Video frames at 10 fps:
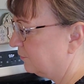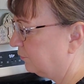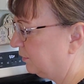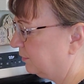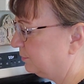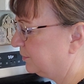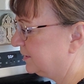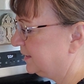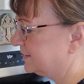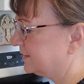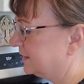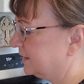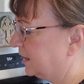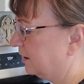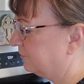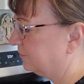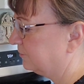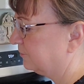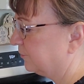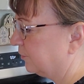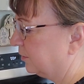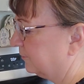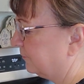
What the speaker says: we would put these in the oven for